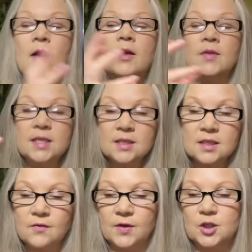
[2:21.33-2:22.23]
this is
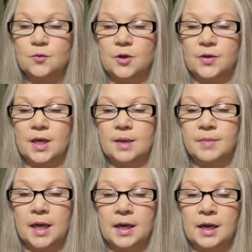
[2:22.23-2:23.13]
the visual that I'm
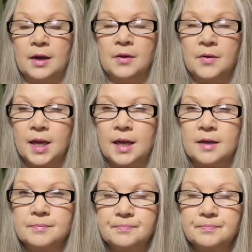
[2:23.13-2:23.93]
getting, okay?